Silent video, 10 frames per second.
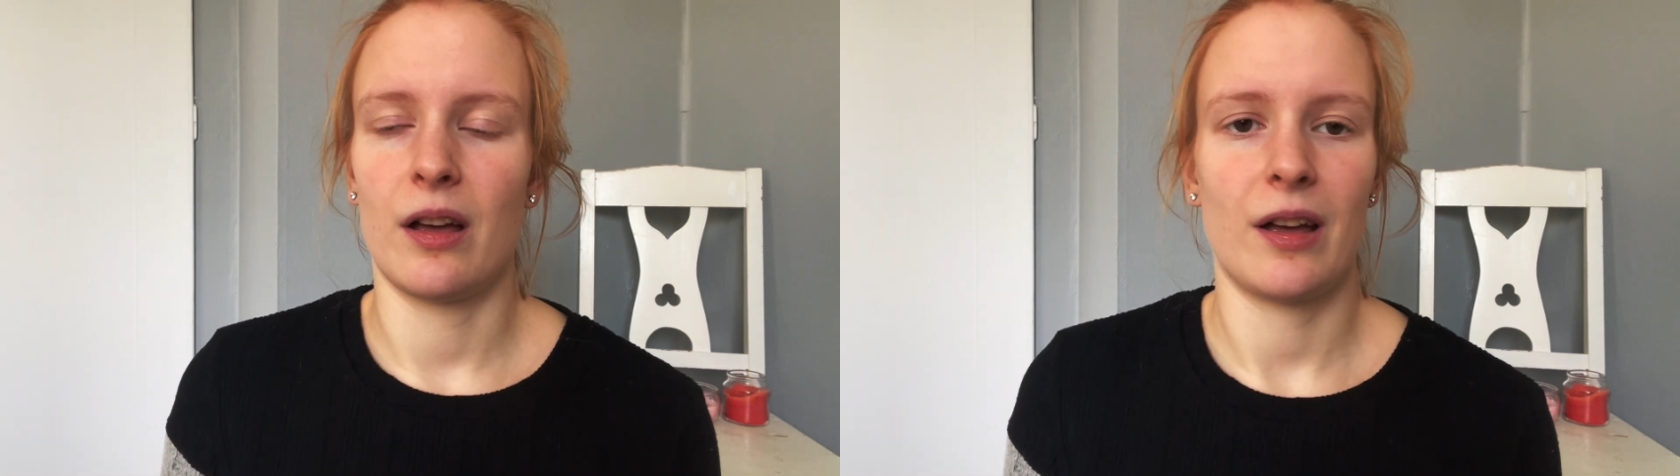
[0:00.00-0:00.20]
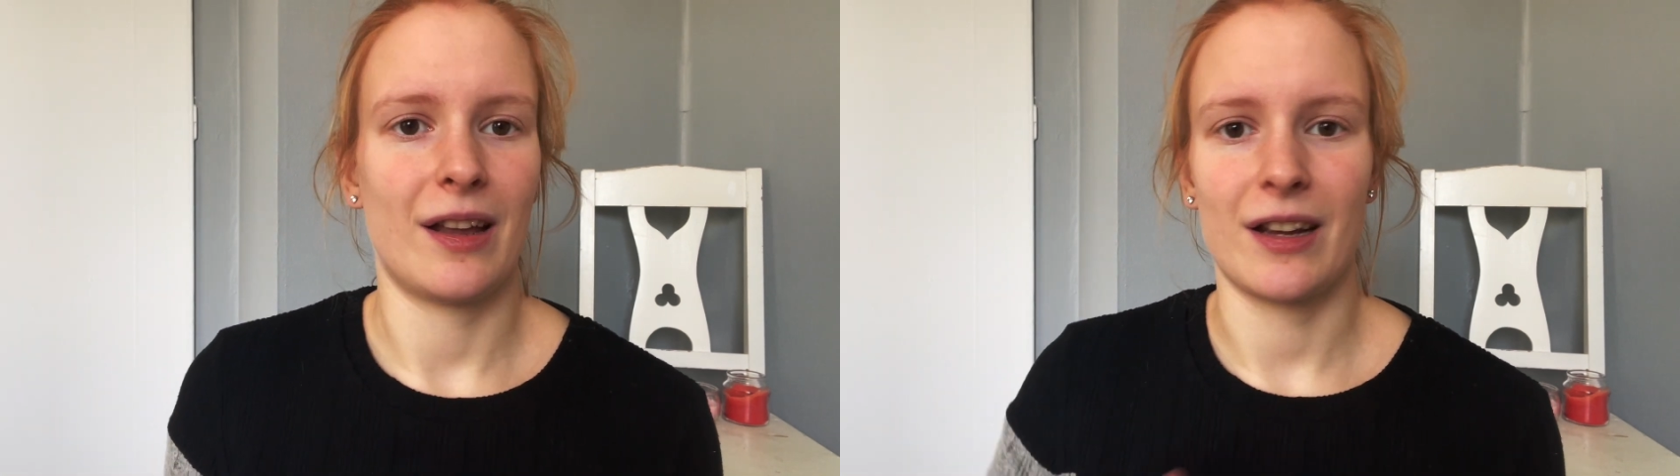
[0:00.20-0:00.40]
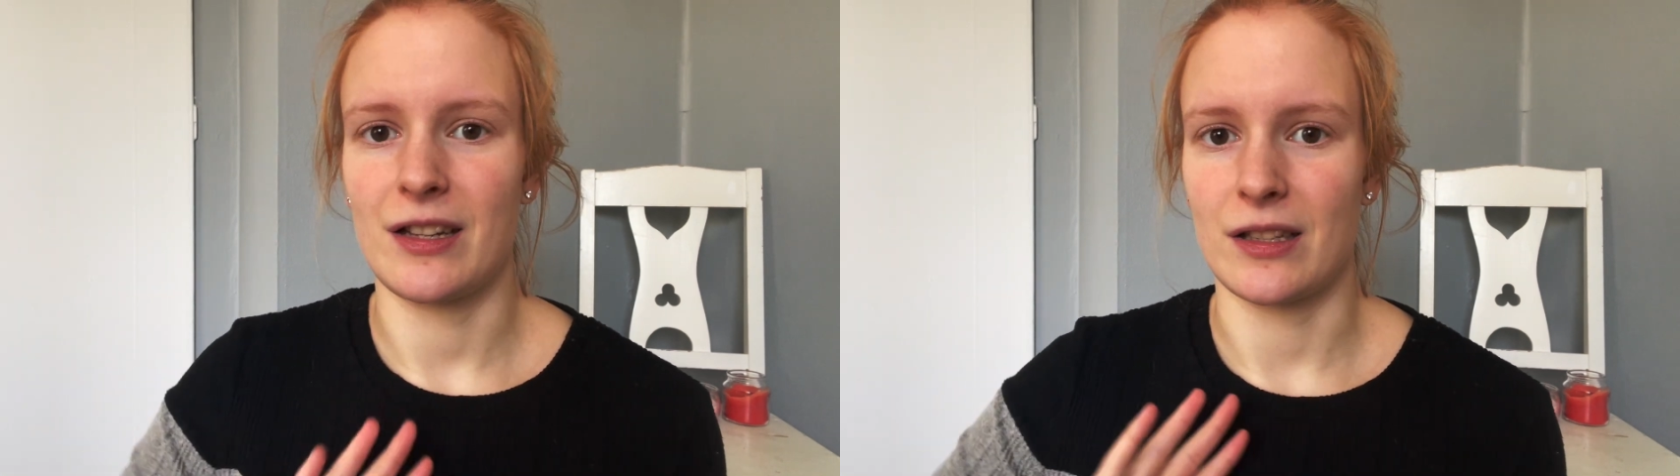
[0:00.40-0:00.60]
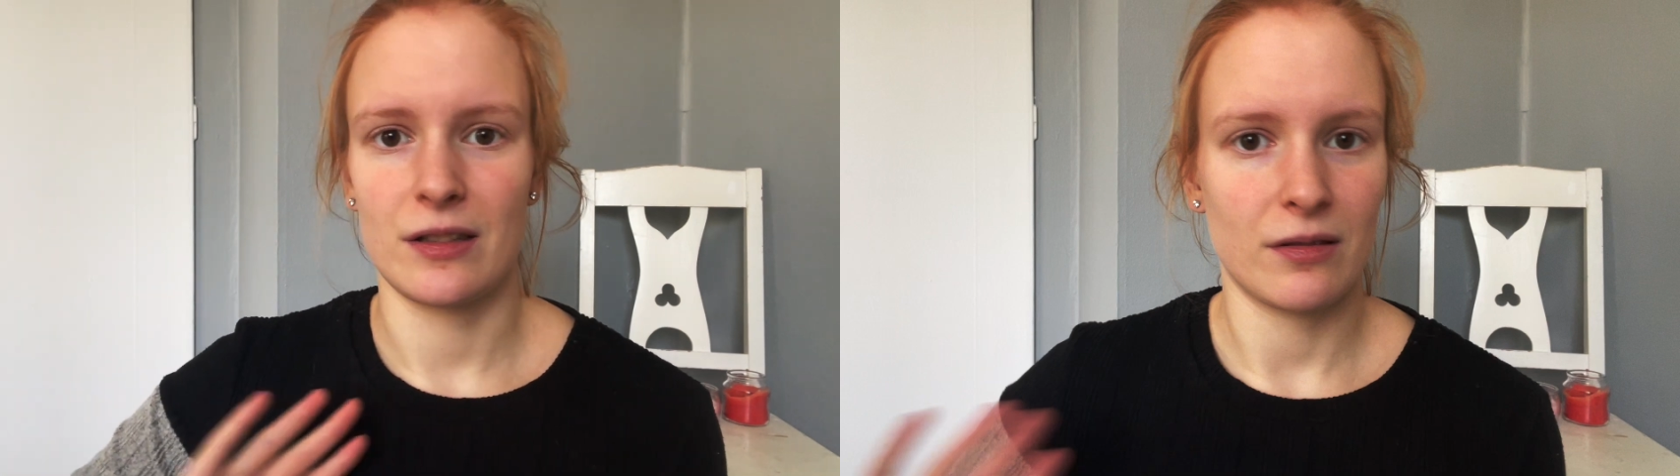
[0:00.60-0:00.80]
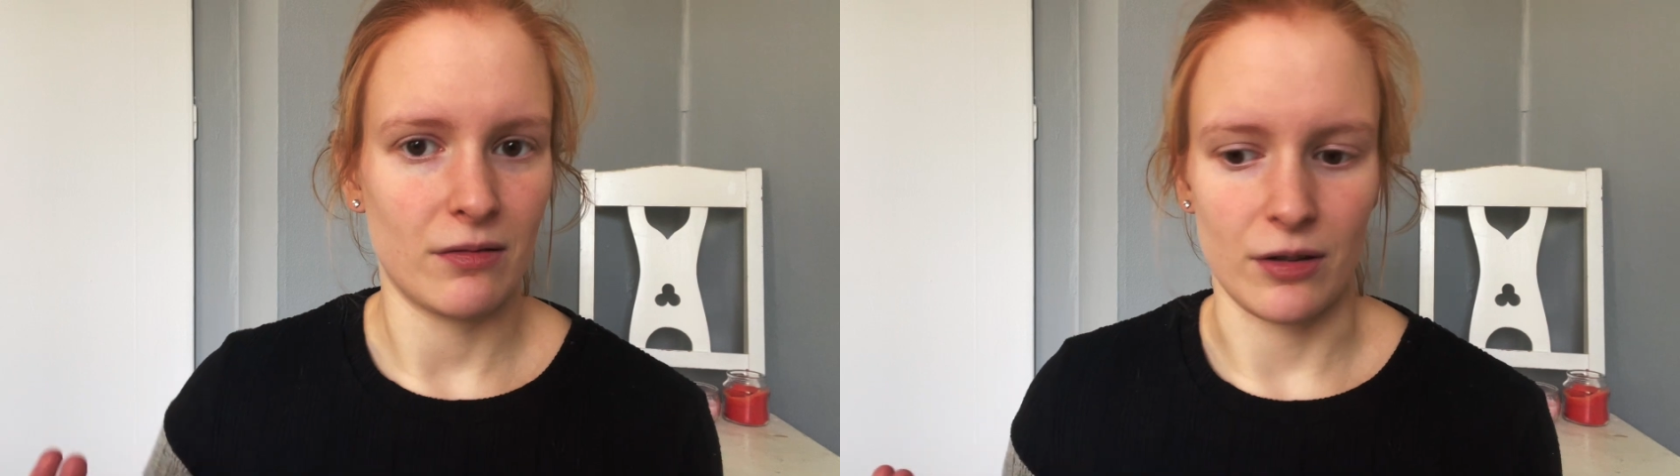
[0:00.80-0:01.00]
And I
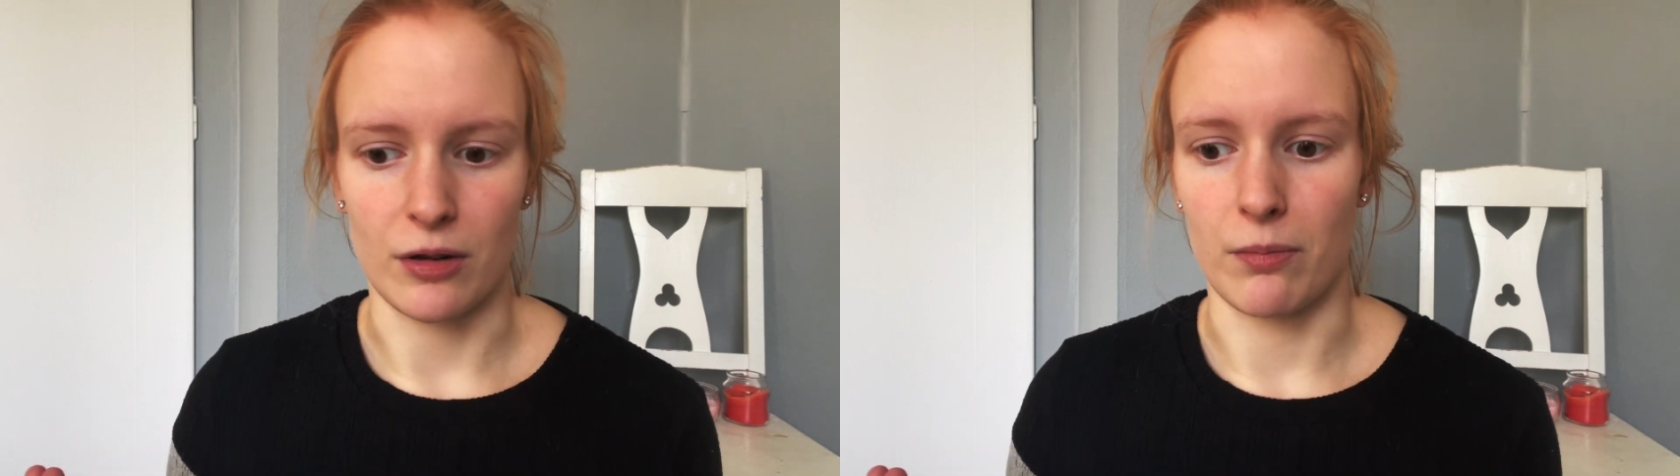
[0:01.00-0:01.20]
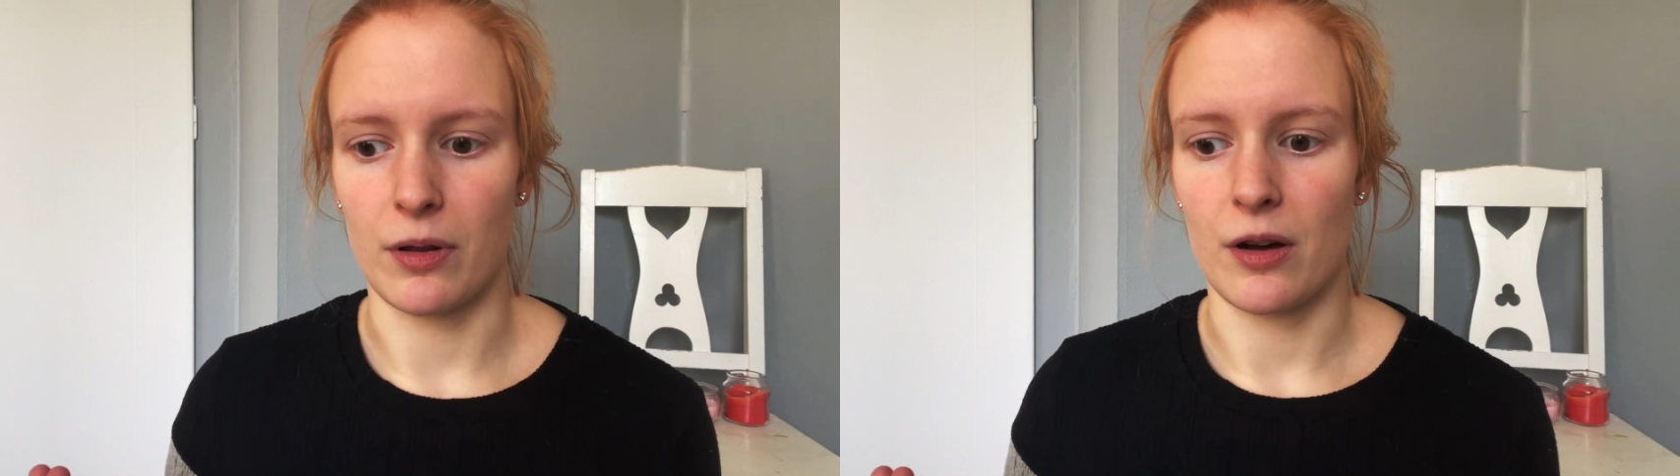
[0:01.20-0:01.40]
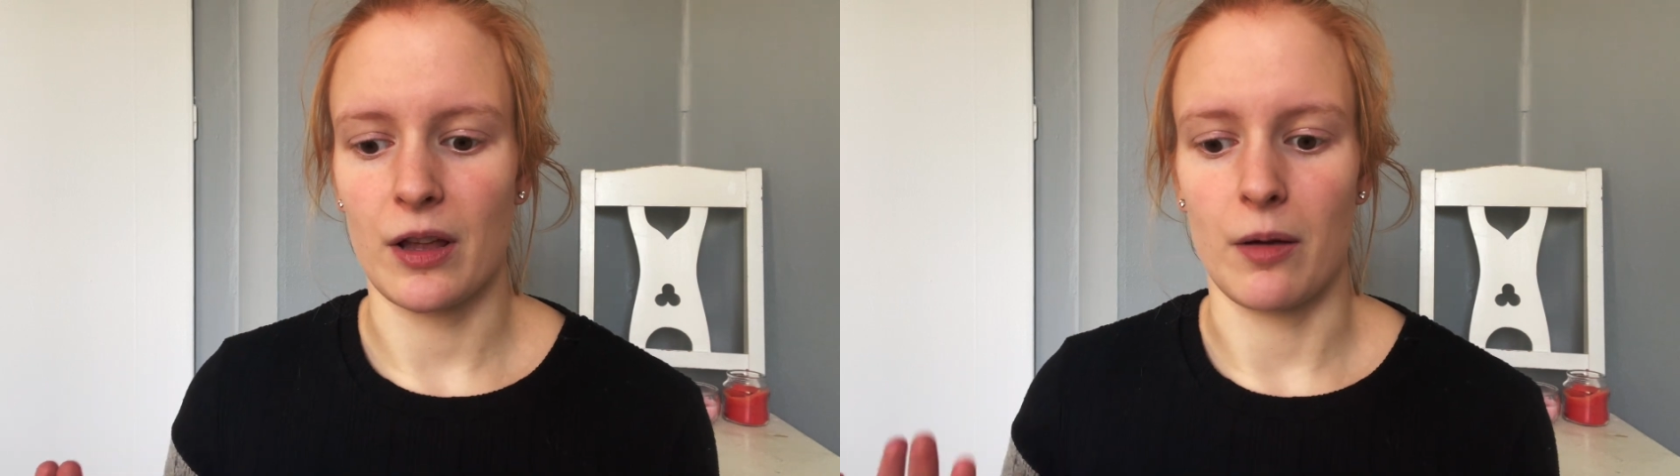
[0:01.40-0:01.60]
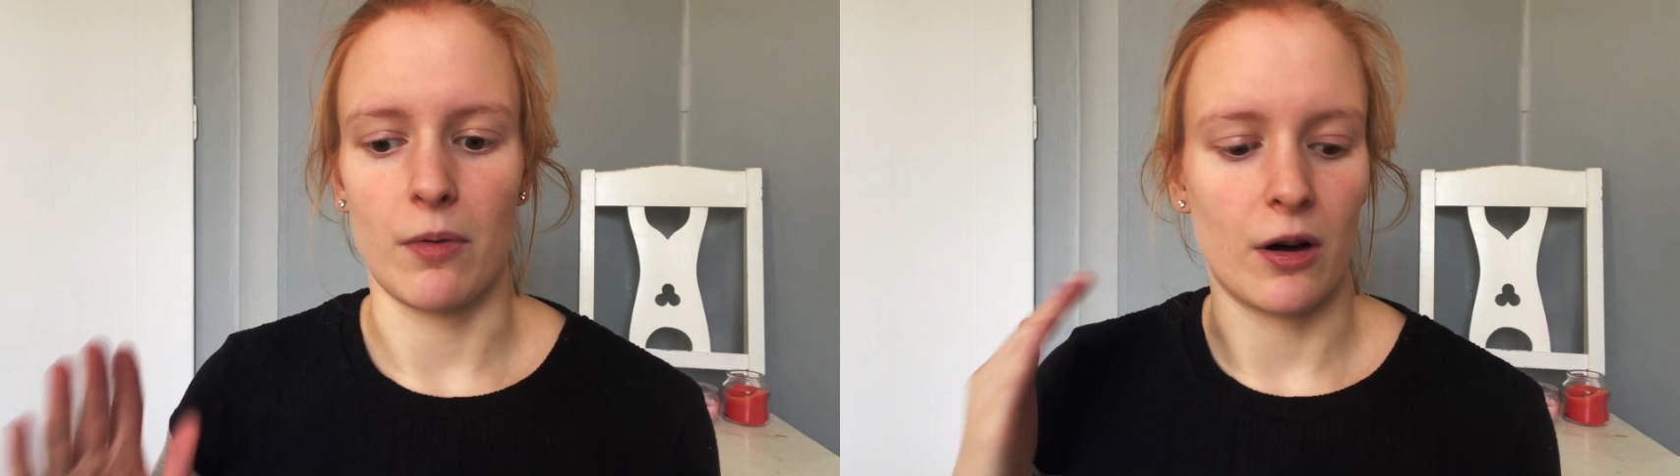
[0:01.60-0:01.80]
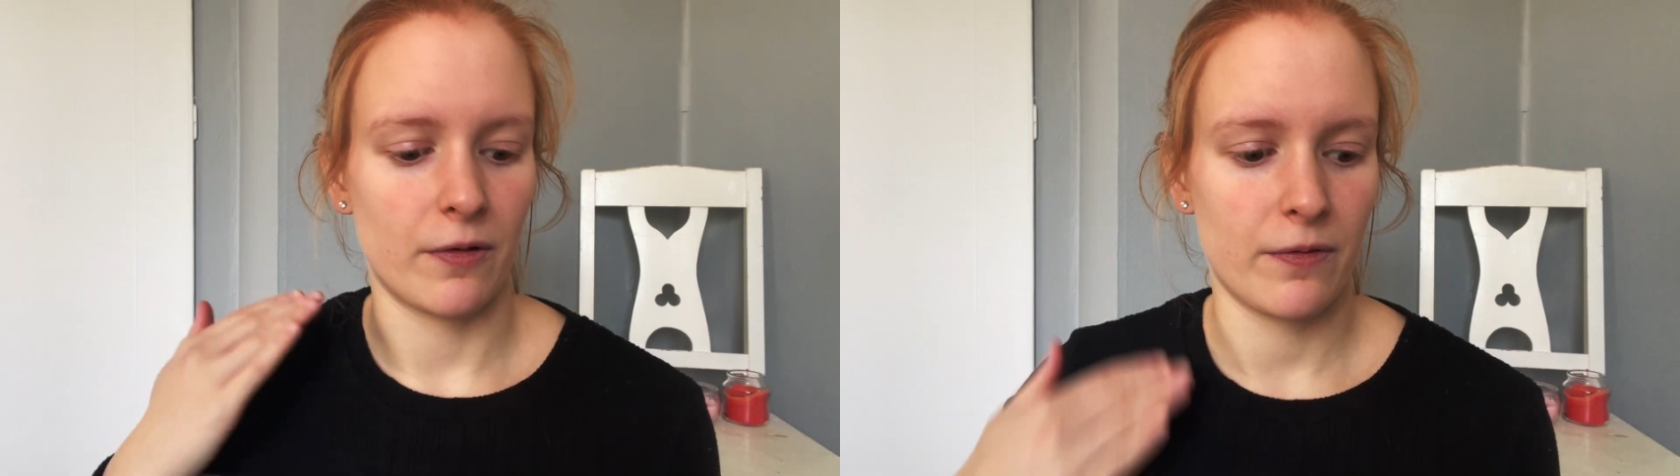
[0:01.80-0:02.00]
just, you know, block him
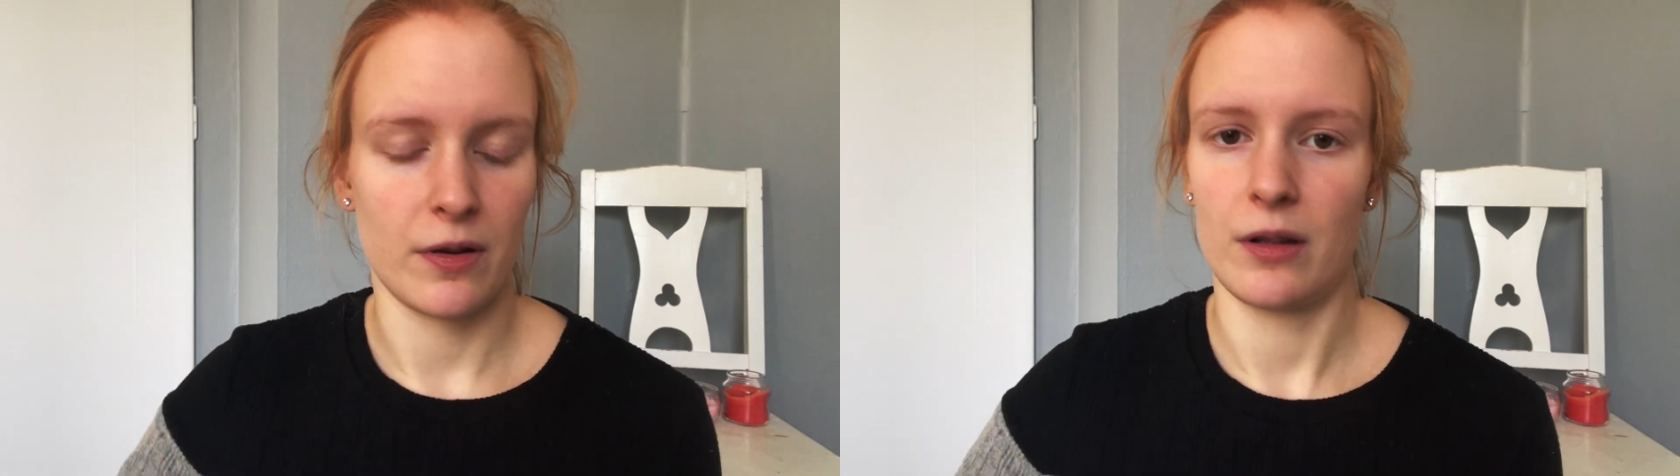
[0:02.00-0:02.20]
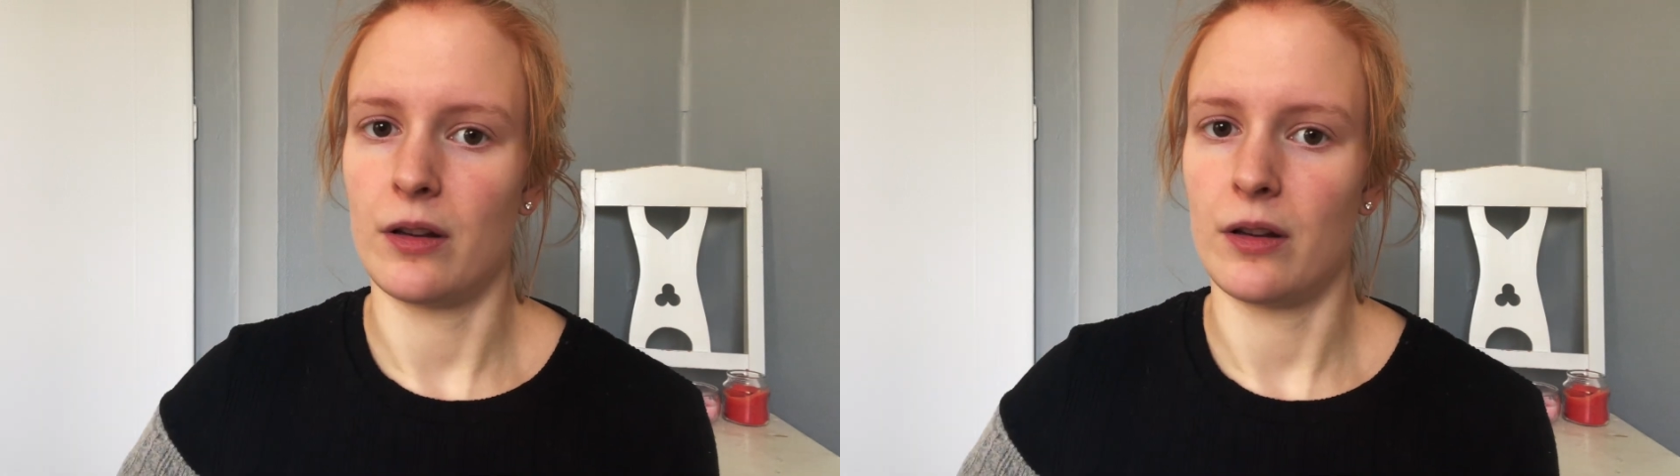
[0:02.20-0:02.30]
off